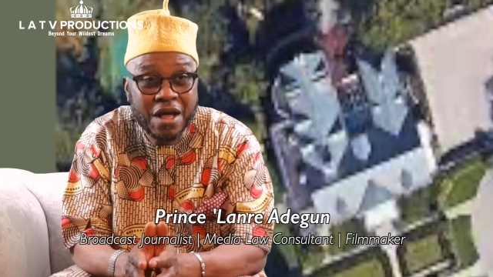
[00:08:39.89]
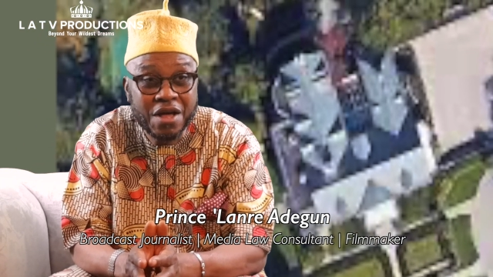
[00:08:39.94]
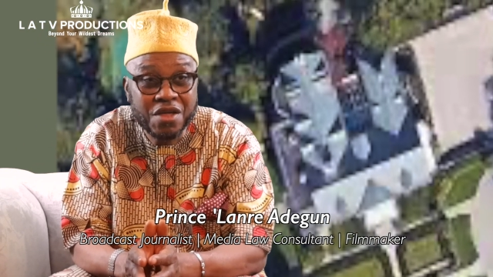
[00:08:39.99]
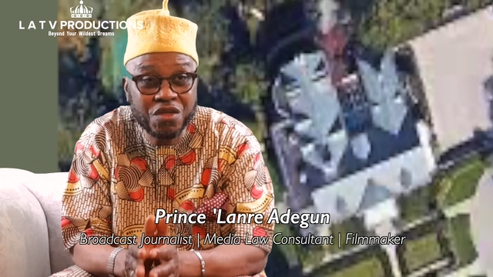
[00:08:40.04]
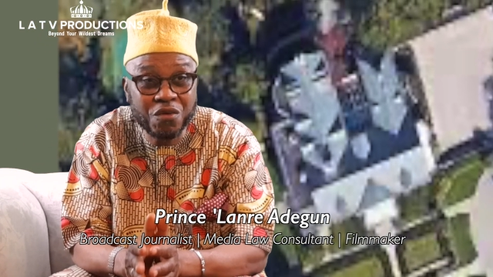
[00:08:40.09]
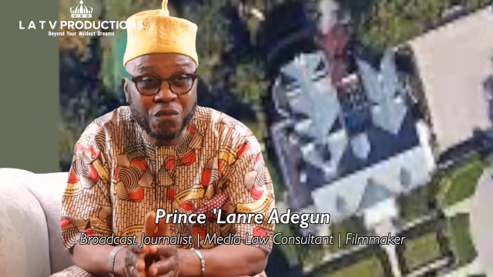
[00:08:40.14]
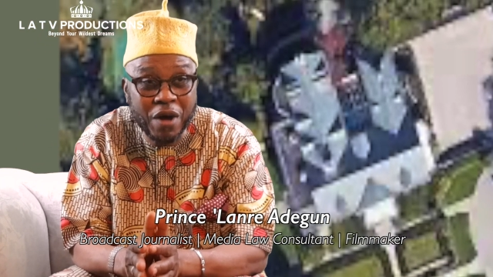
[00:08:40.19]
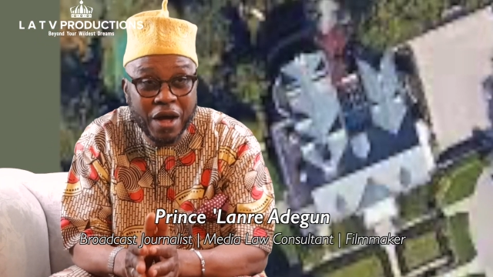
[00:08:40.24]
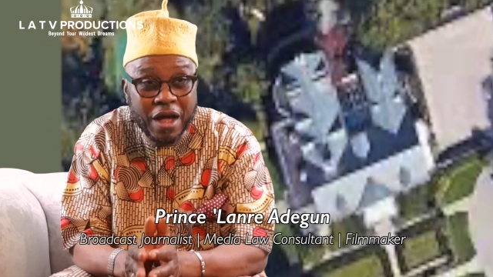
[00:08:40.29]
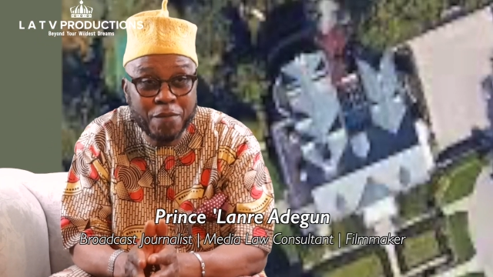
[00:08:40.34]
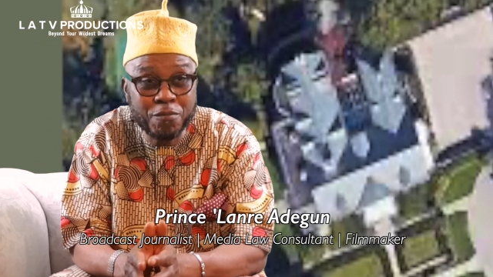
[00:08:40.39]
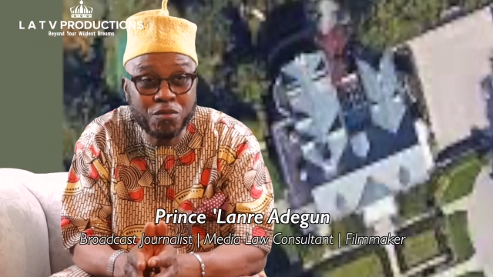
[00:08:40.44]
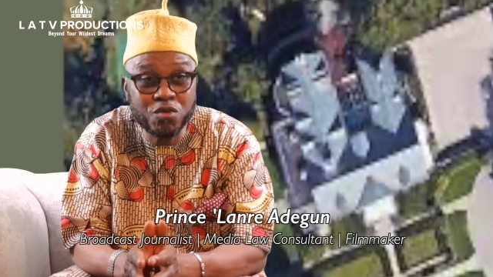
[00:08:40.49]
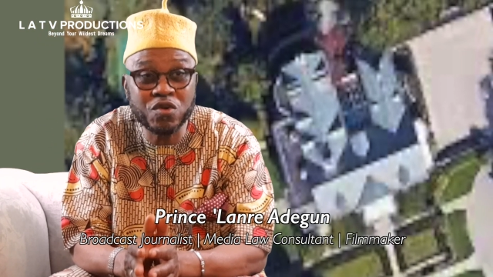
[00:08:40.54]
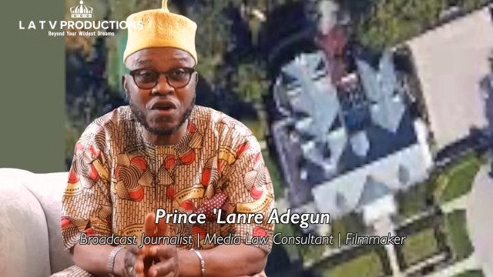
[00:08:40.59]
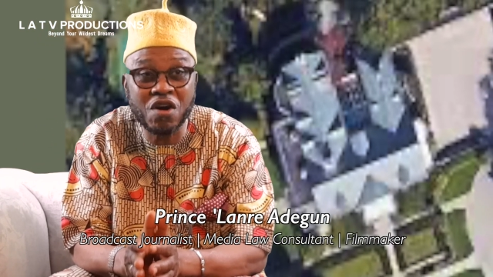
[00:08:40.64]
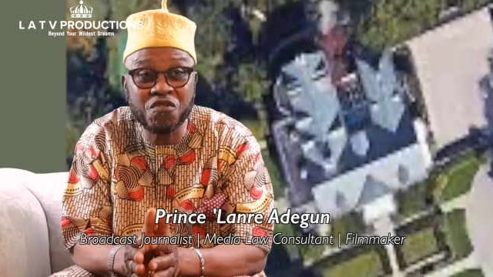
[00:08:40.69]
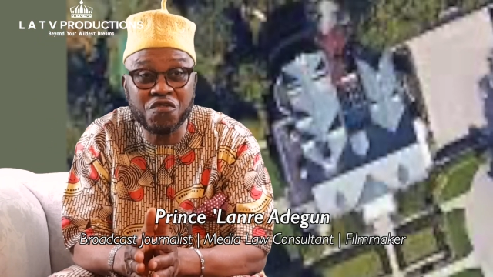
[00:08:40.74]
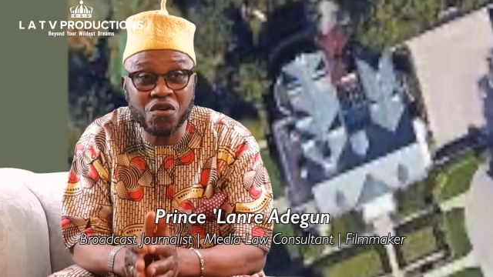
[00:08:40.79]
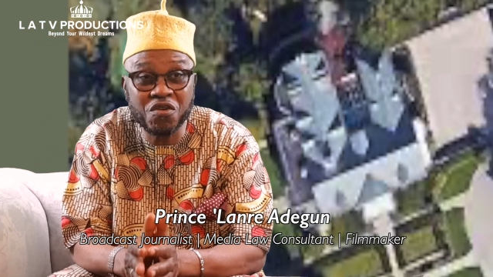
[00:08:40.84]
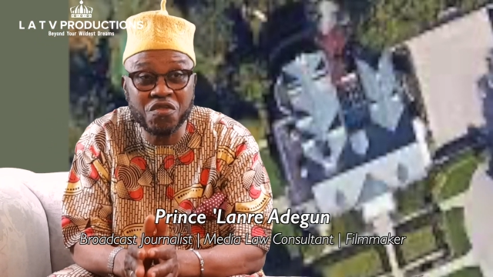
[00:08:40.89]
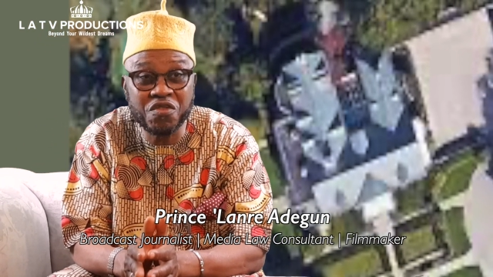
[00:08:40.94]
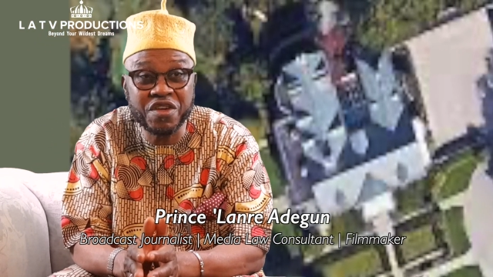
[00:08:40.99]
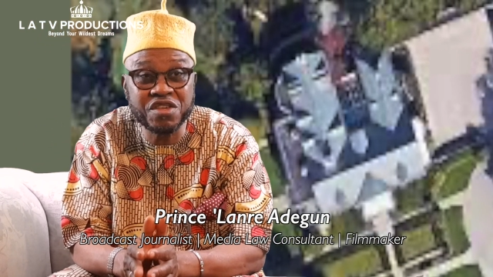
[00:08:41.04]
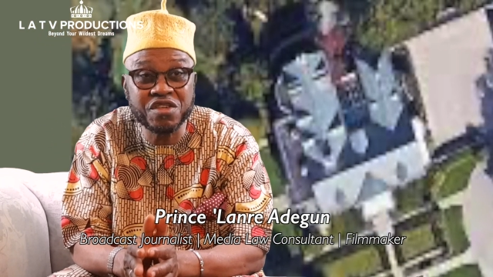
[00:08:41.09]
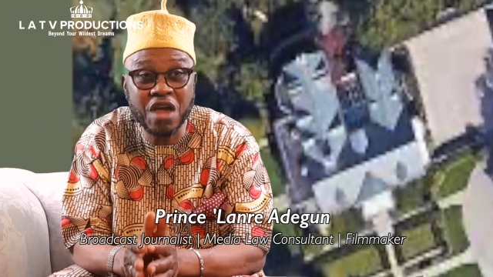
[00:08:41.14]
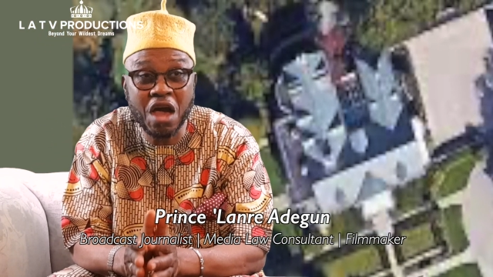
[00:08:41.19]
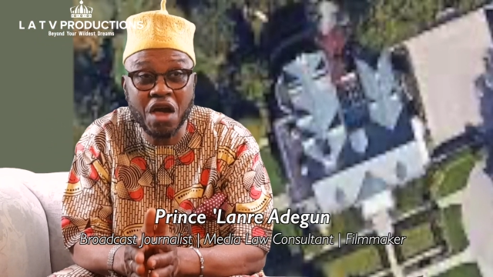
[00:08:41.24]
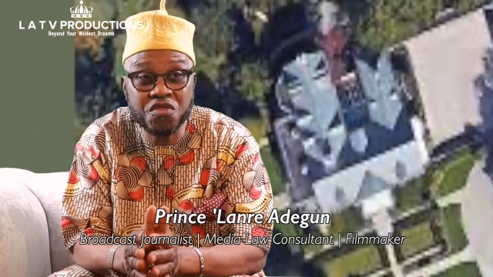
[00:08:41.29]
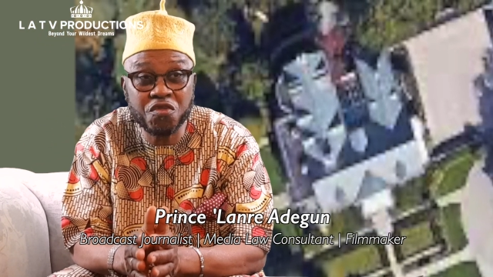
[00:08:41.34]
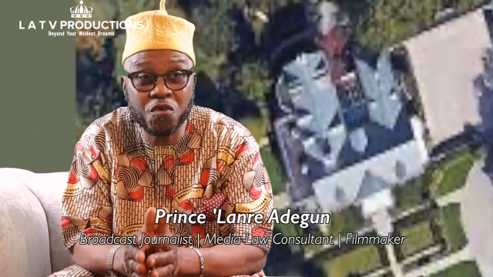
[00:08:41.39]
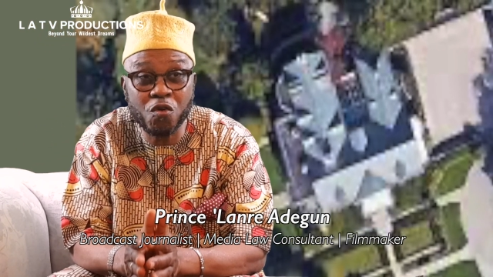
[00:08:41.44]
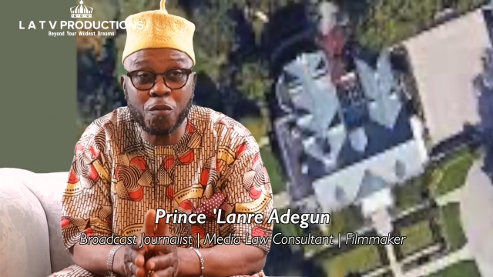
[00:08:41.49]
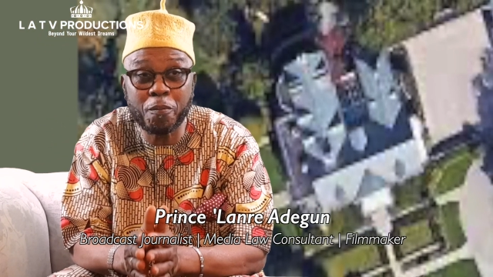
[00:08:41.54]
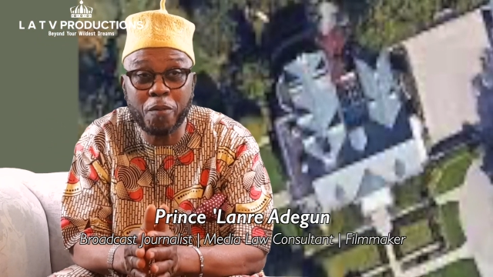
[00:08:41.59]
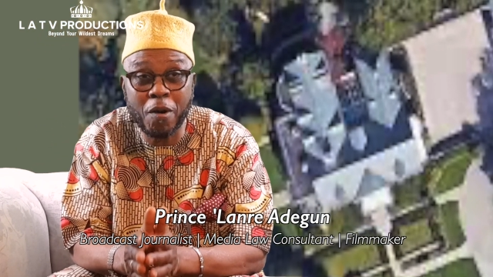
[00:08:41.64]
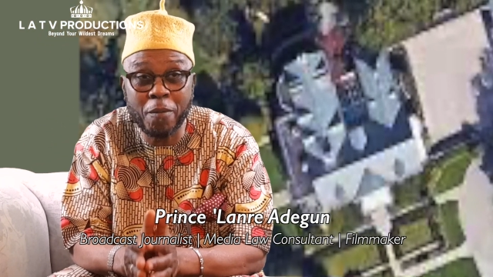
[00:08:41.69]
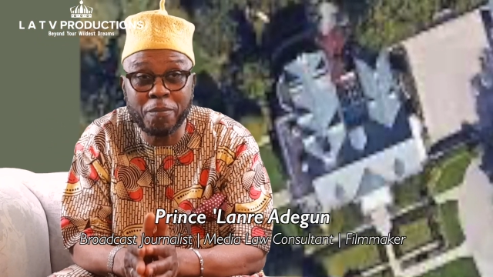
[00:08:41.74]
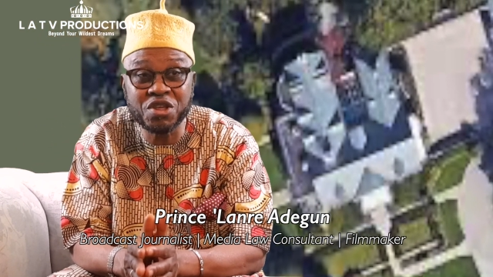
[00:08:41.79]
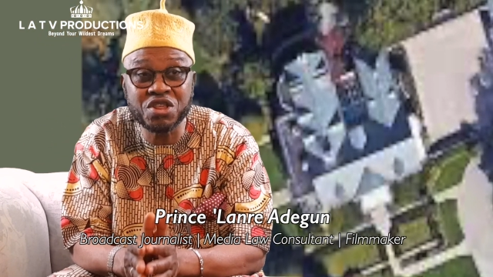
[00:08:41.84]
They were able to afford this through
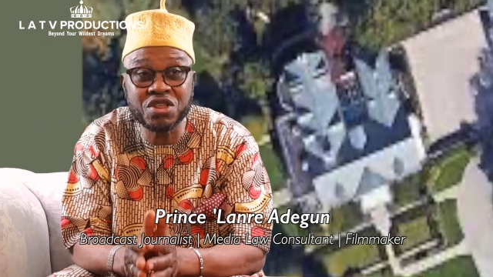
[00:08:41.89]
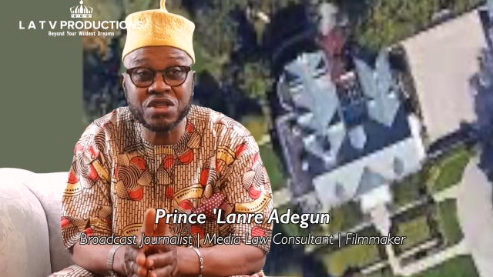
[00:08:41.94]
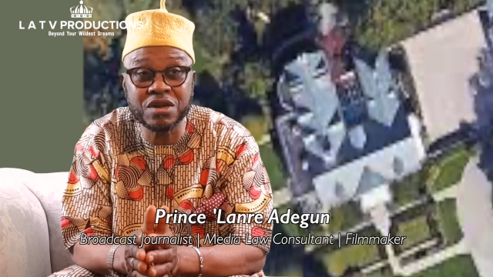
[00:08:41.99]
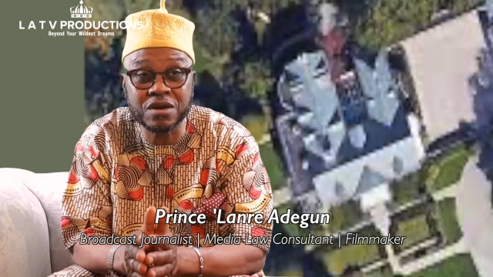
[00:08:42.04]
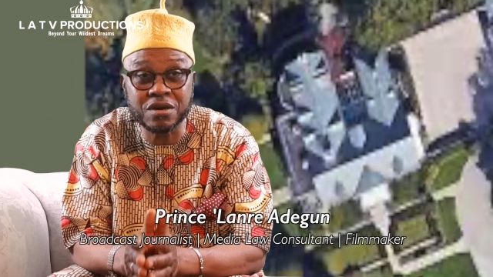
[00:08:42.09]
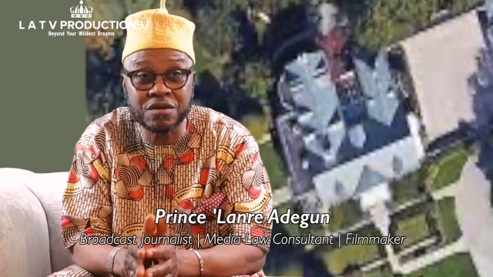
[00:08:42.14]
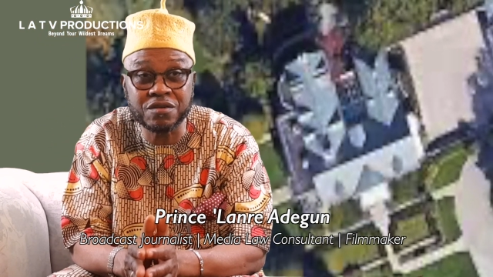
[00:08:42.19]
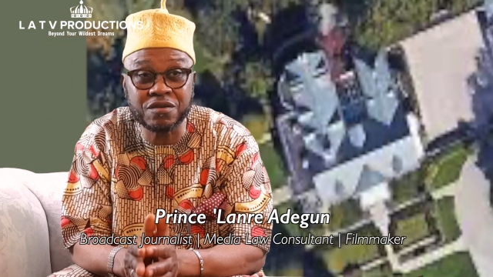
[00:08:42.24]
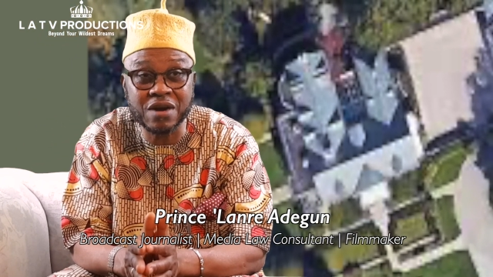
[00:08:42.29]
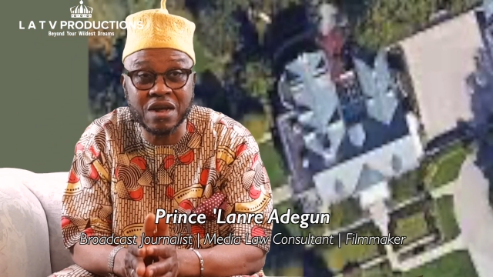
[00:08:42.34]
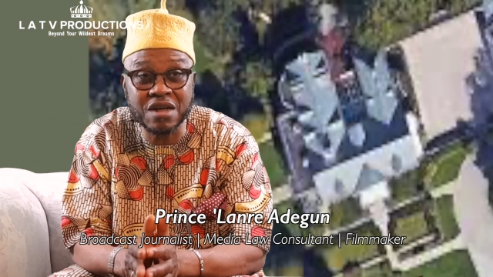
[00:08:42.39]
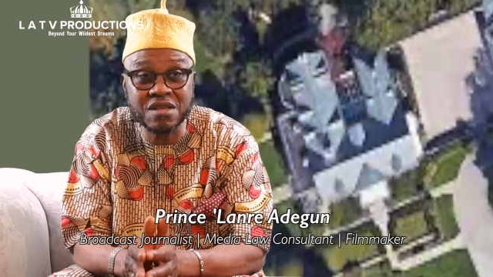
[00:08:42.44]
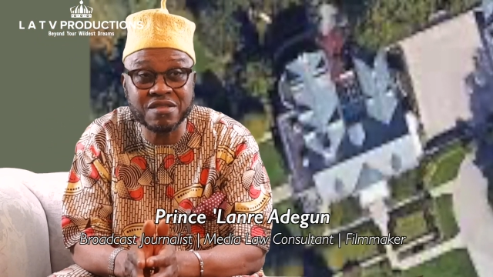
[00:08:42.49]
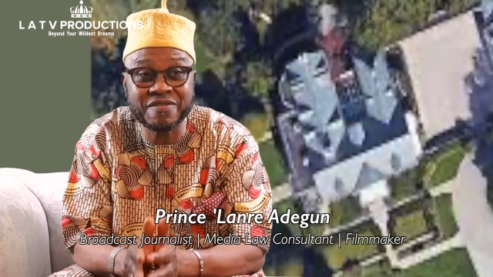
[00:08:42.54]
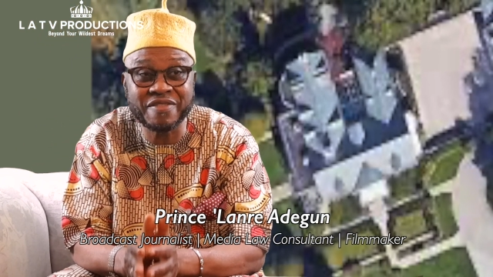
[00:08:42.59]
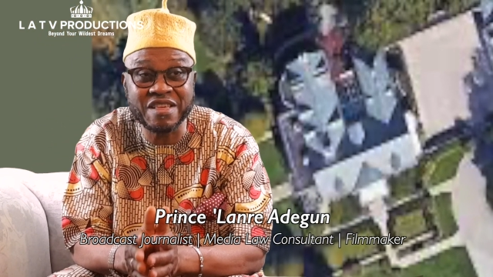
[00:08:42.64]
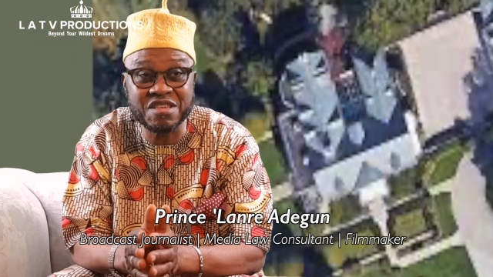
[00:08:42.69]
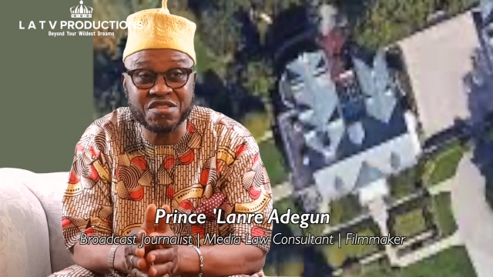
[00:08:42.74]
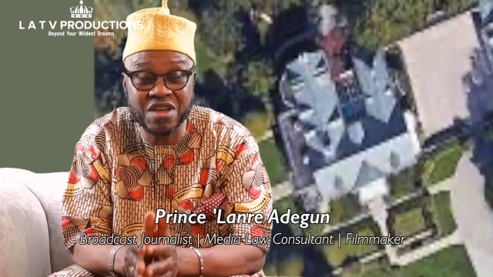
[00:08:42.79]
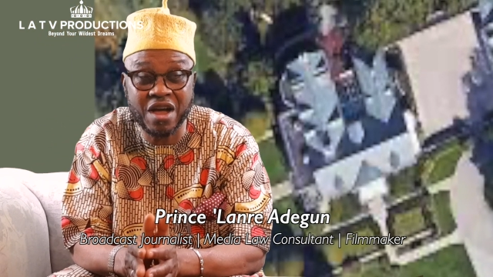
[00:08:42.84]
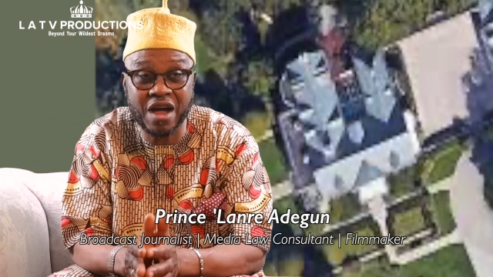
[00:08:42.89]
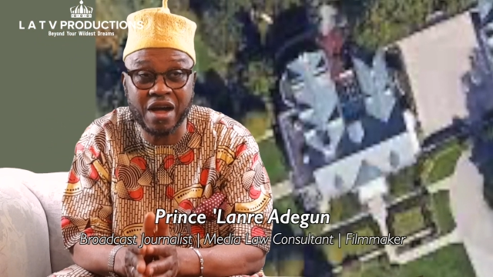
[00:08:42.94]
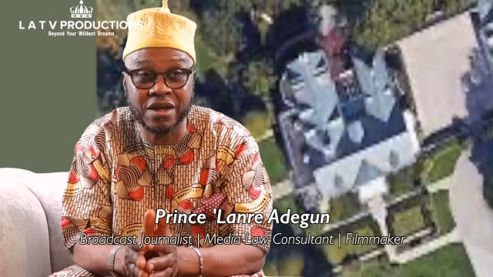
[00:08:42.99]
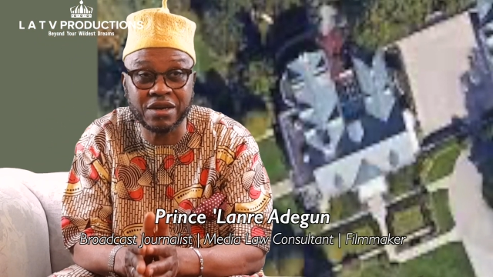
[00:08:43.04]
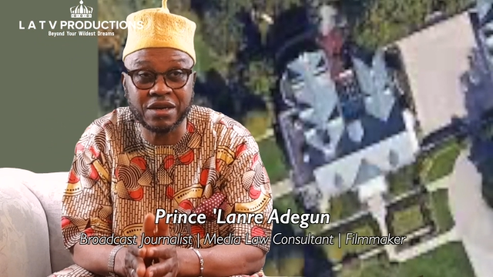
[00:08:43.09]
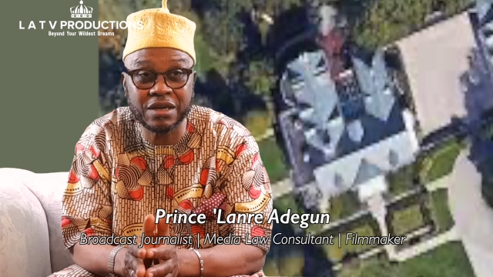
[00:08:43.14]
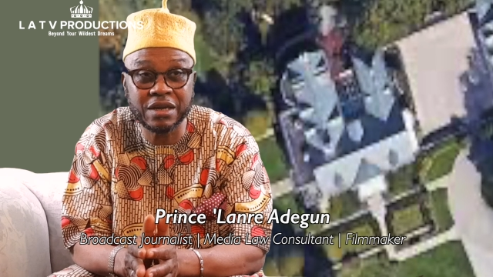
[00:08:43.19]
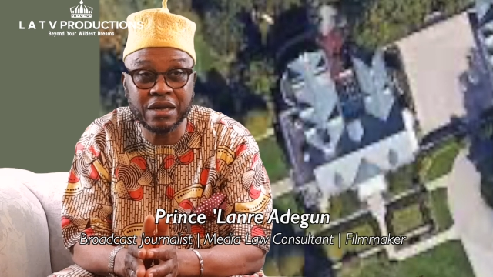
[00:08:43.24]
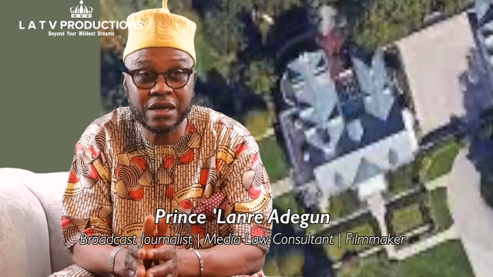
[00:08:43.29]
publishing contracts they signed.